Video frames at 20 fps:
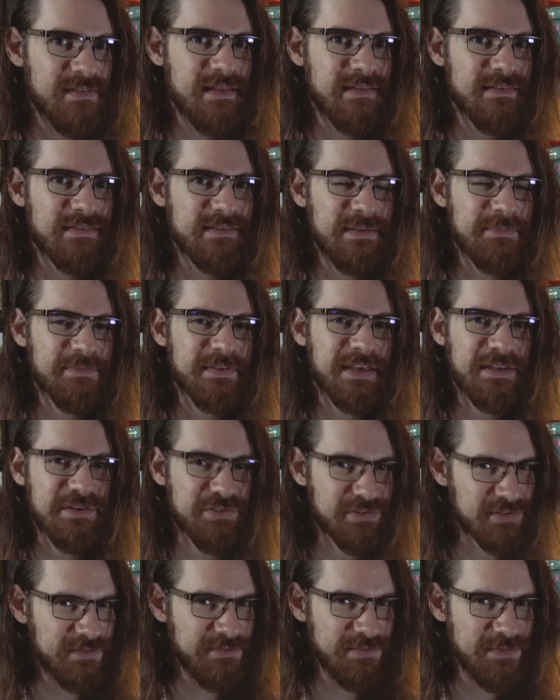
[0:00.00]
It seems like you
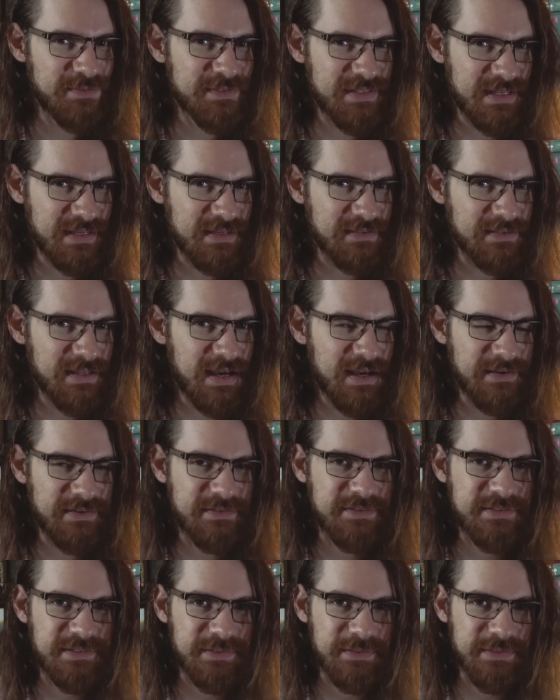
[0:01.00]
should have used that a lot
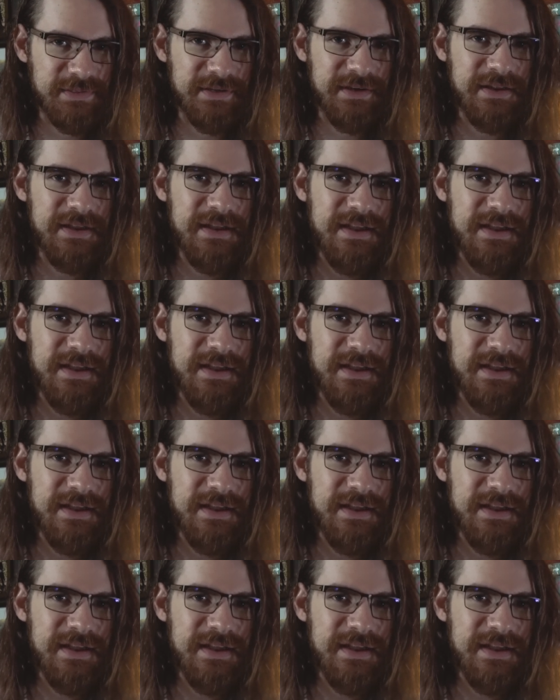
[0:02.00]
sooner.